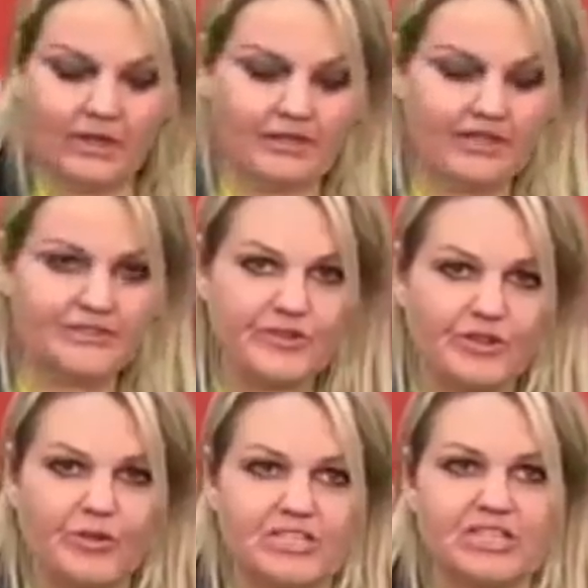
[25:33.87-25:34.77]
Thanks for
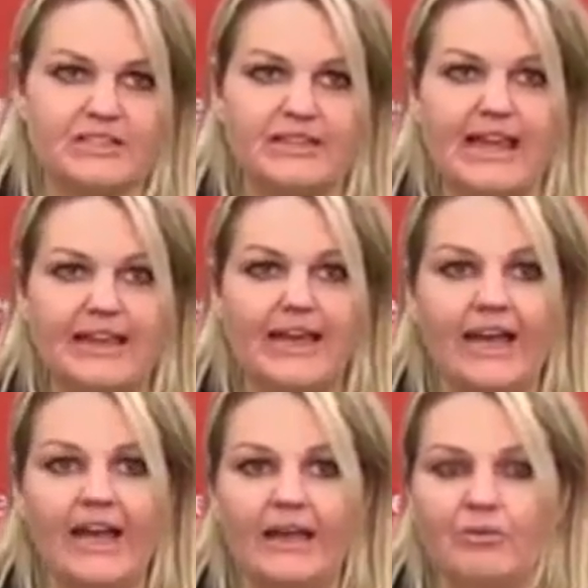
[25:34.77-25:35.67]
the question, Lana.
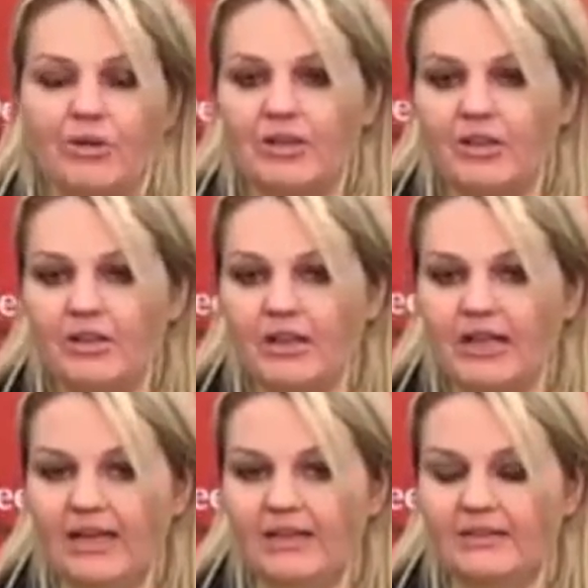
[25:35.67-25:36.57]
I will
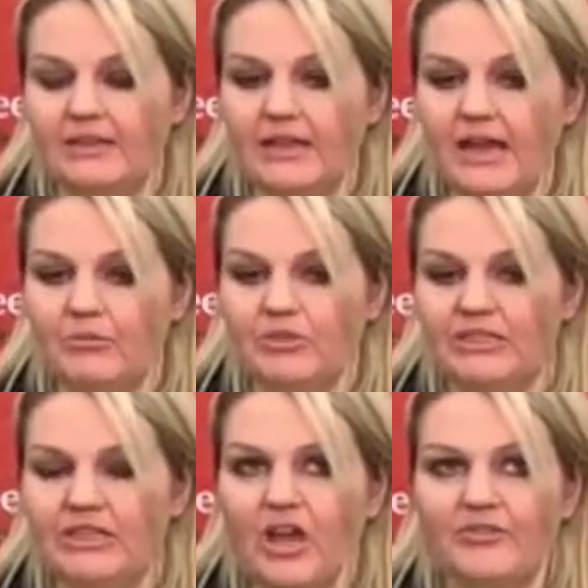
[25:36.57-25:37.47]
uh, I will
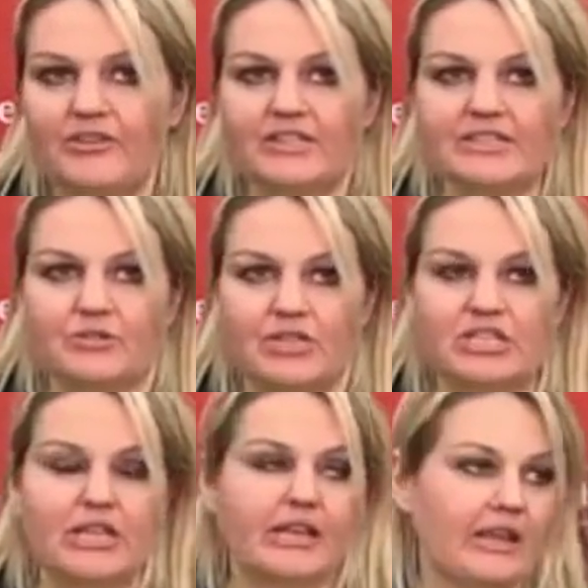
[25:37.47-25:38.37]
lead off on this
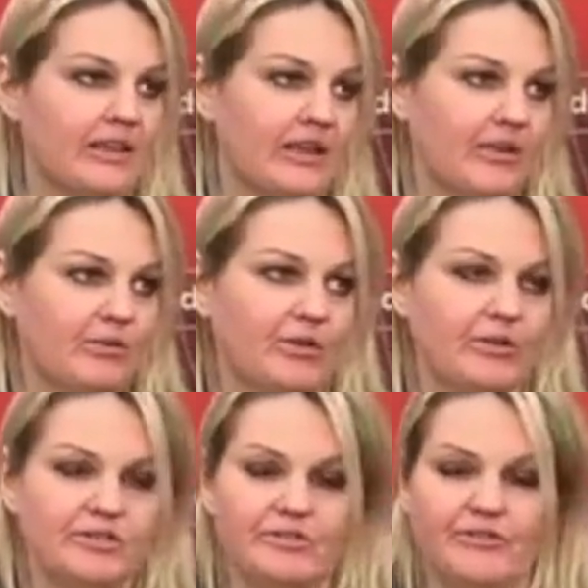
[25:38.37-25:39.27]
question, and then I
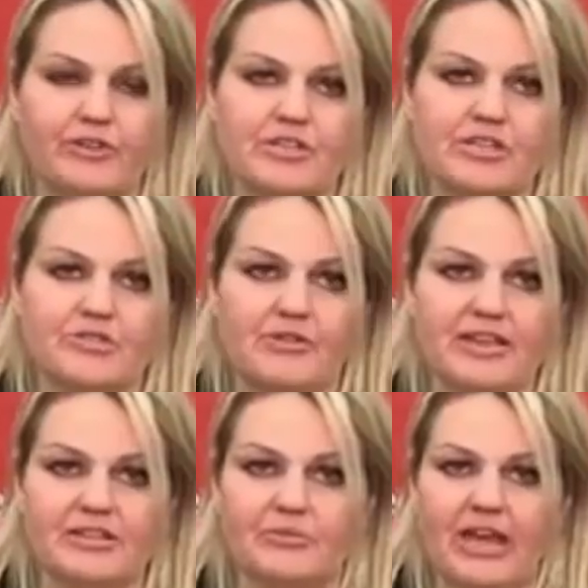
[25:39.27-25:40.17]
will defer to
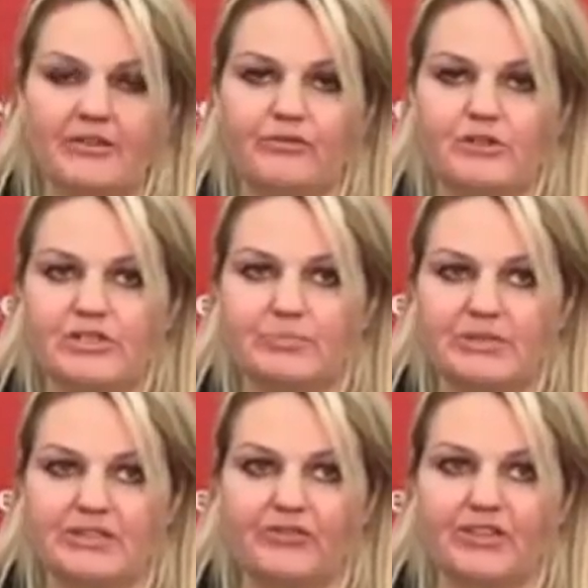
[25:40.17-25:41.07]
Director Mann for
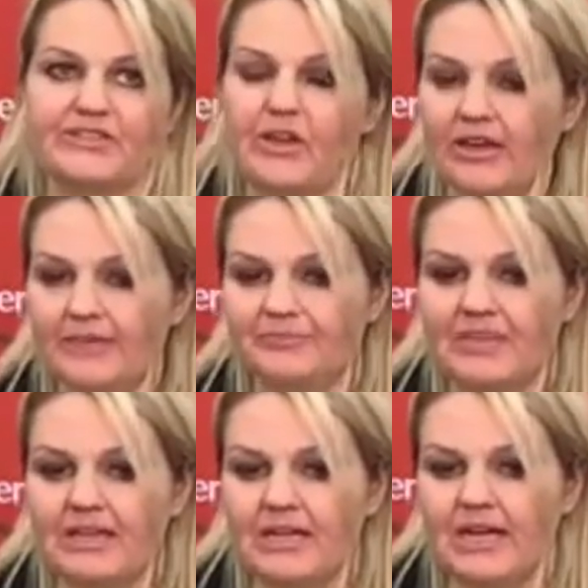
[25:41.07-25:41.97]
specifics on it.
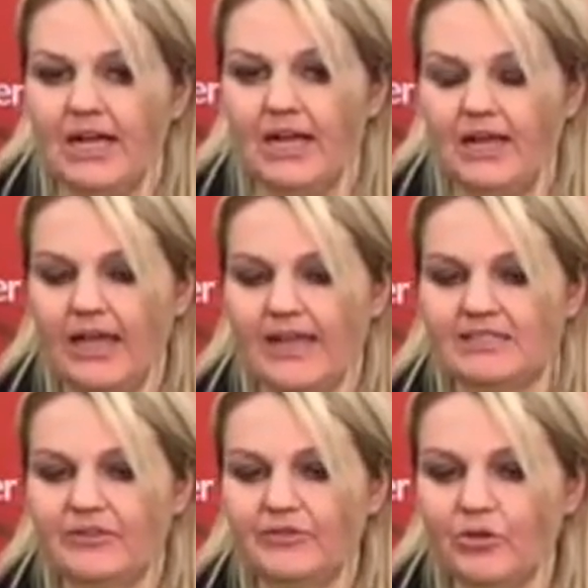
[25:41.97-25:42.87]
Uh,
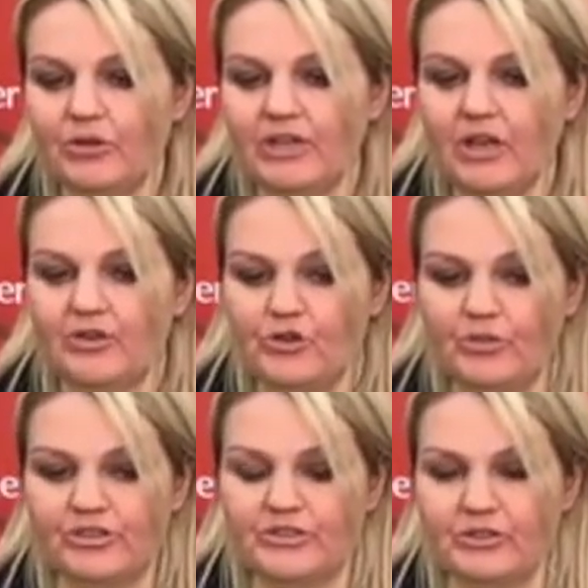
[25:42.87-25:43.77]
as I've noted on
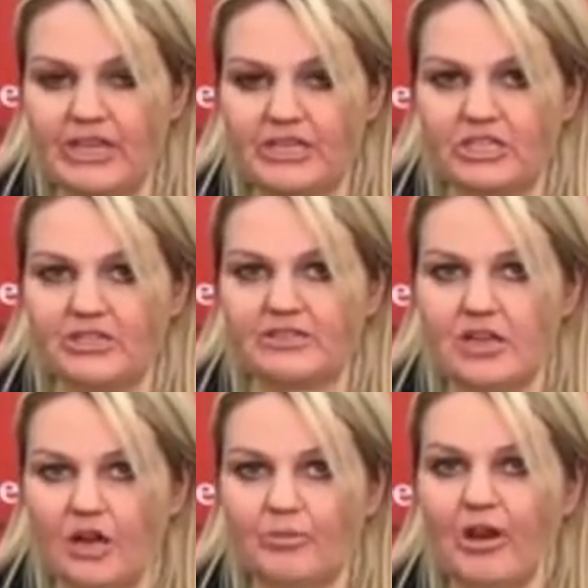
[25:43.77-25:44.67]
numerous occasions,
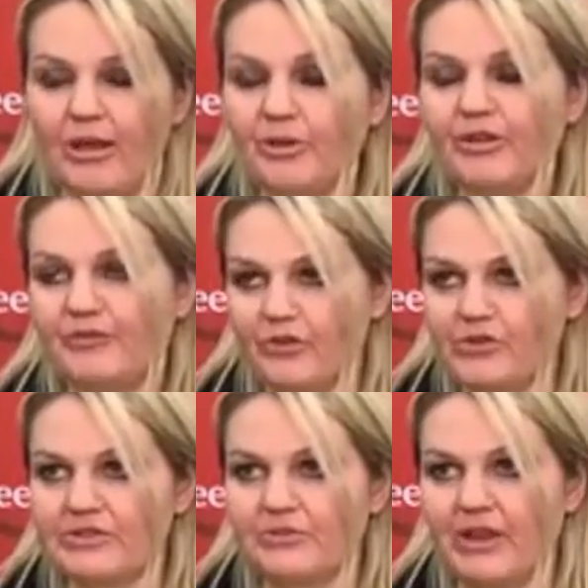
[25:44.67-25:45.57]
our primary
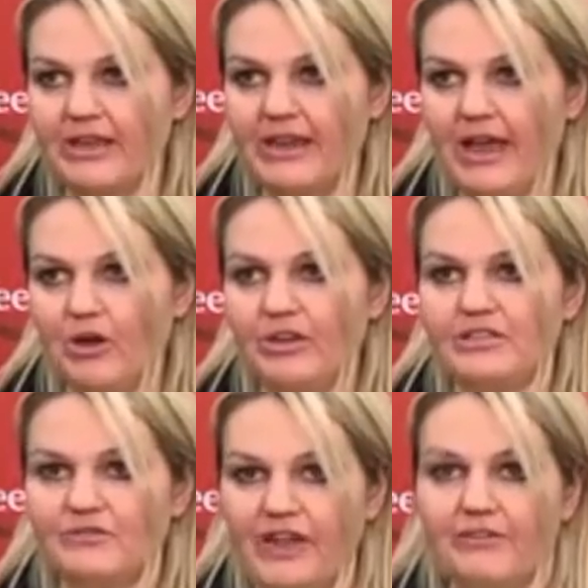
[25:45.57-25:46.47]
focus right now
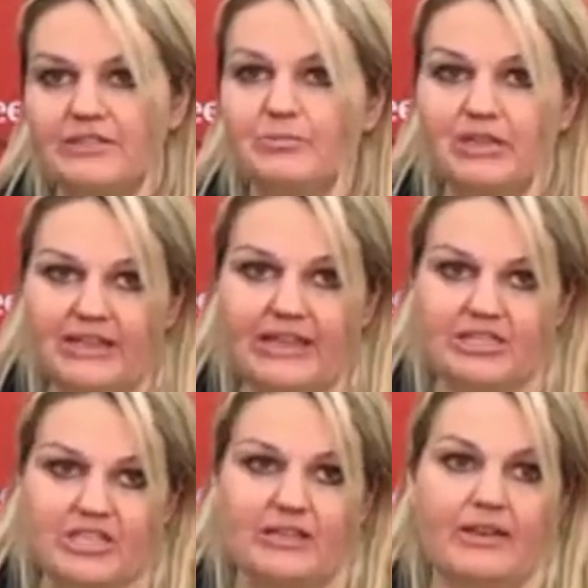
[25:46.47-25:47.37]
is virus
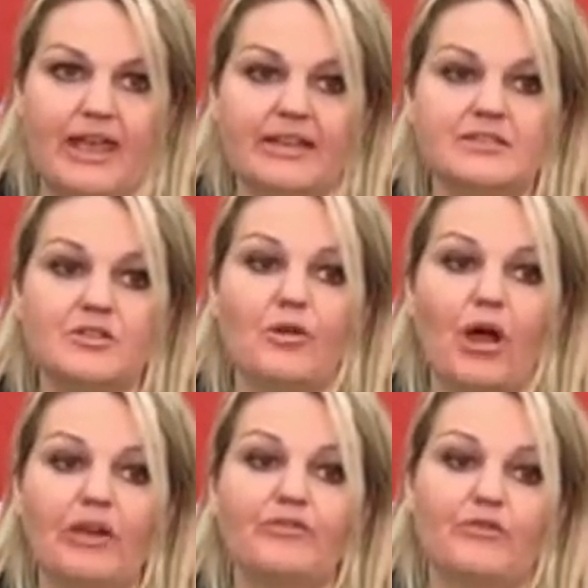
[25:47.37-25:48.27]
mitigation. And so
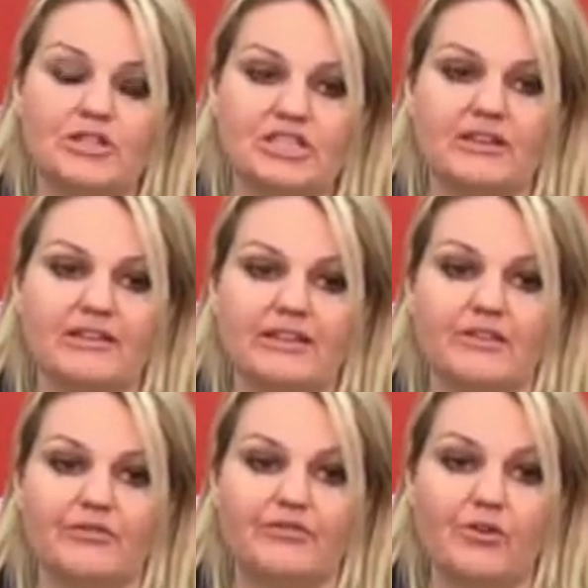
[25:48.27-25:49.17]
unfortunately,
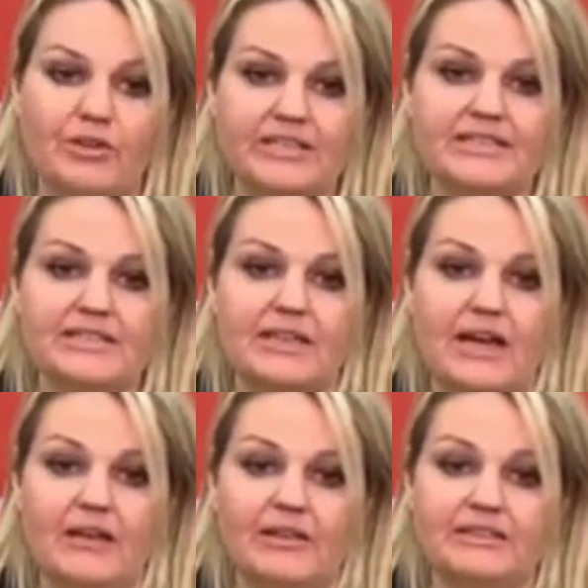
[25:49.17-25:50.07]
the focus,
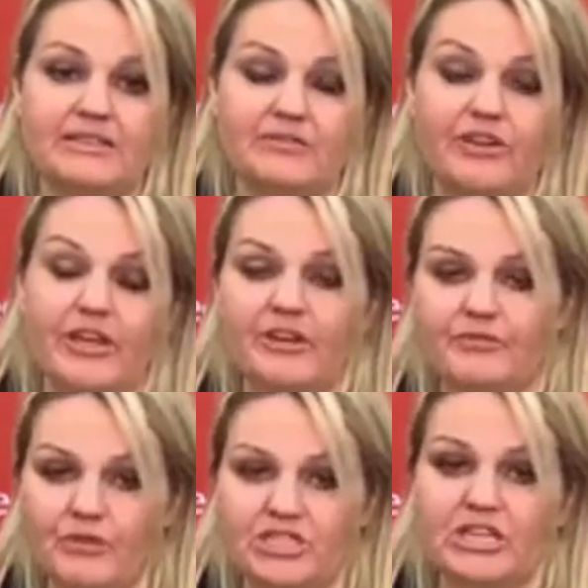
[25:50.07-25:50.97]
uh, it's the very
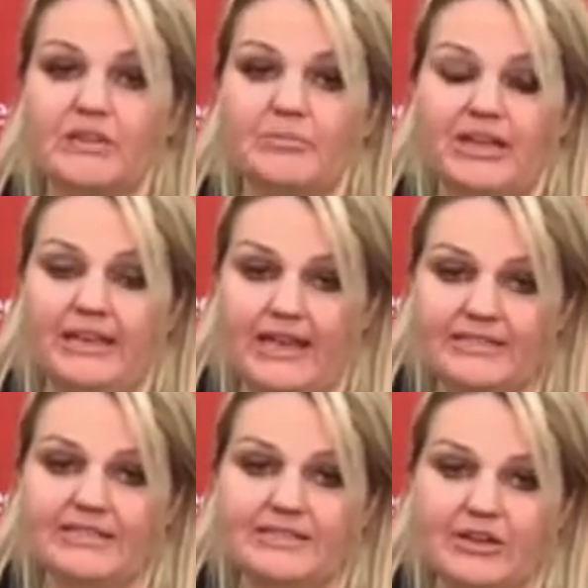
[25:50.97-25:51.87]
unfortunate but
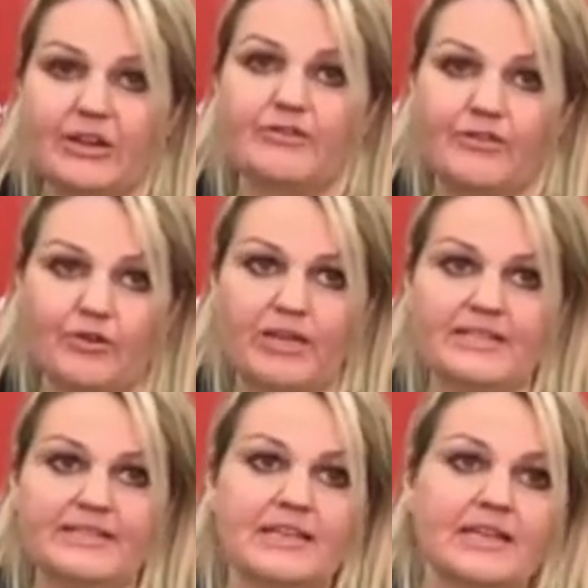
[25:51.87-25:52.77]
necessary
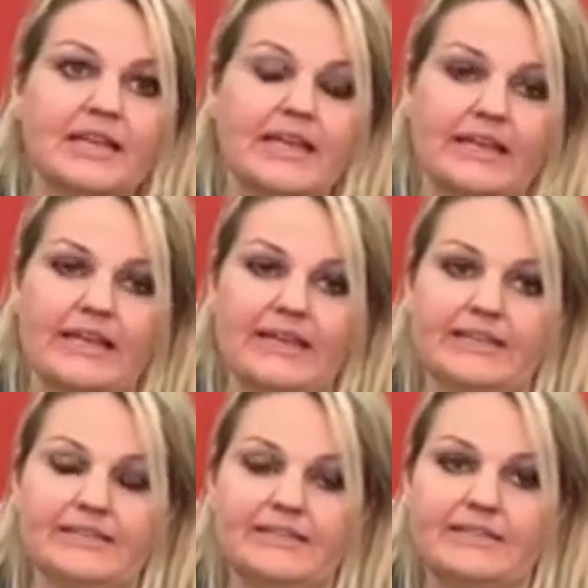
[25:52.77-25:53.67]
focus,
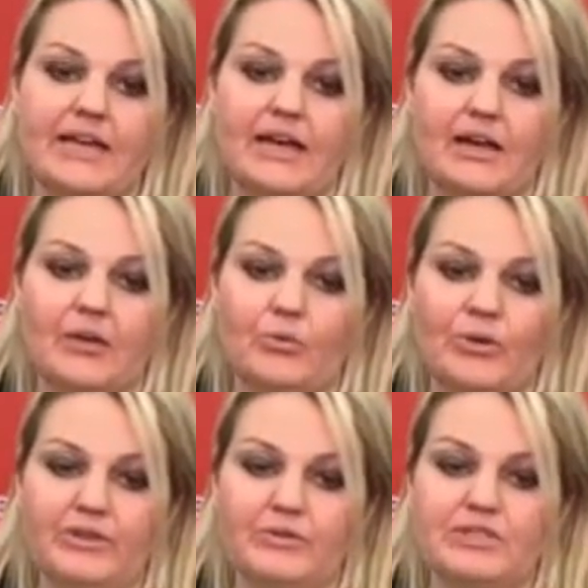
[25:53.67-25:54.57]
is uh,
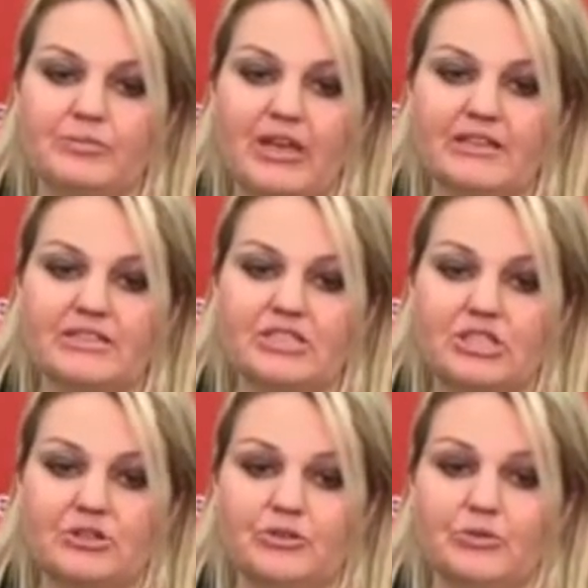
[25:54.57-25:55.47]
with respect
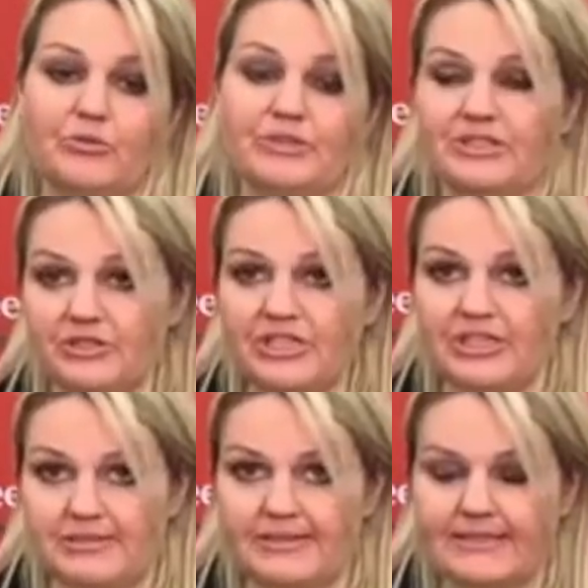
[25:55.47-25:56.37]
to
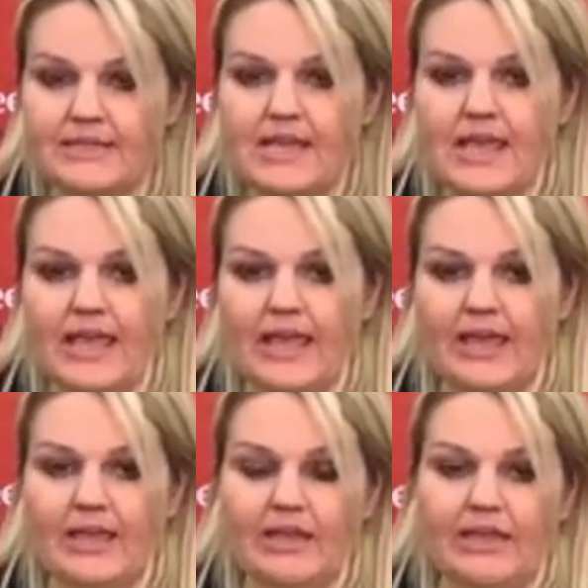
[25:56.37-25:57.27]
restrictions.
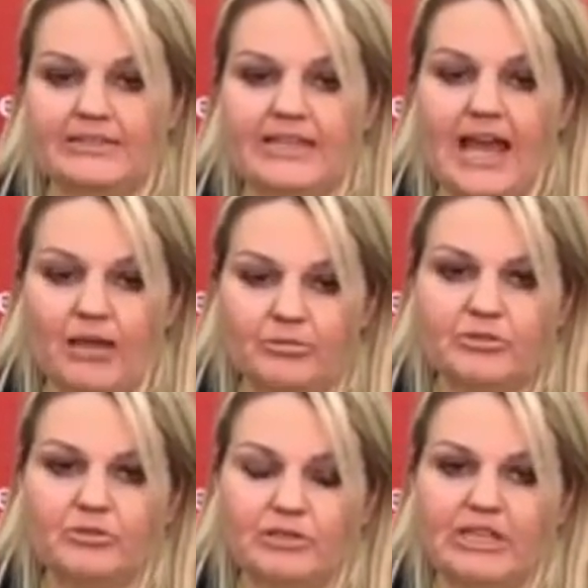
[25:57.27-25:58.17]
And it's
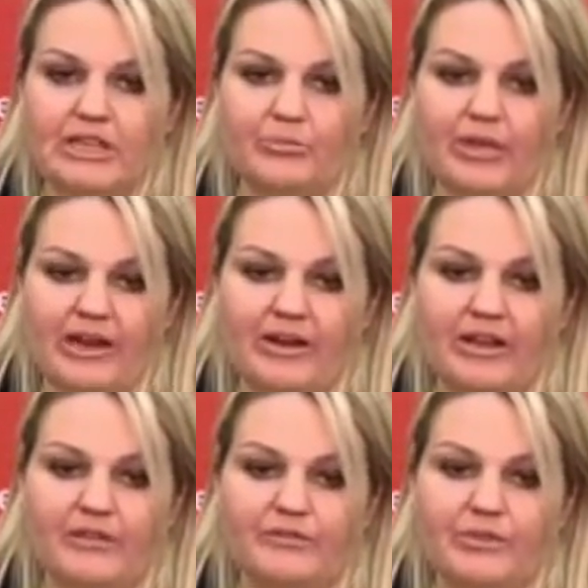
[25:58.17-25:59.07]
absolutely
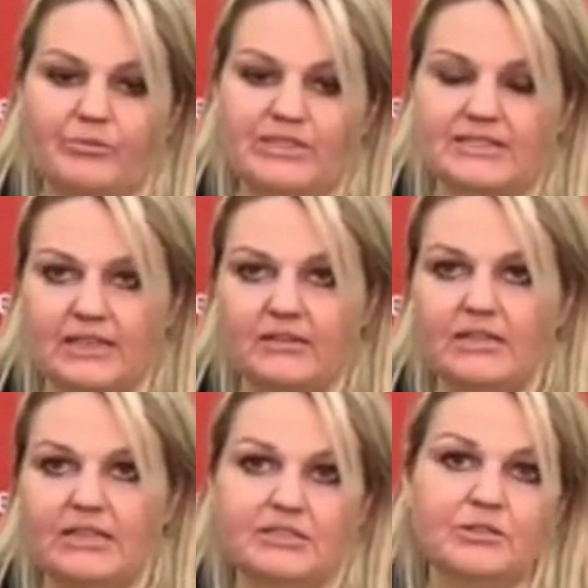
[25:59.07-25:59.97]
imperative that we
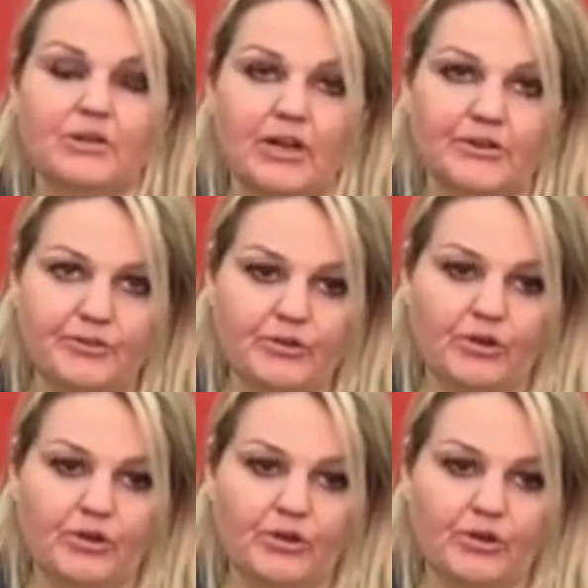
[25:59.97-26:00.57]
settle into our new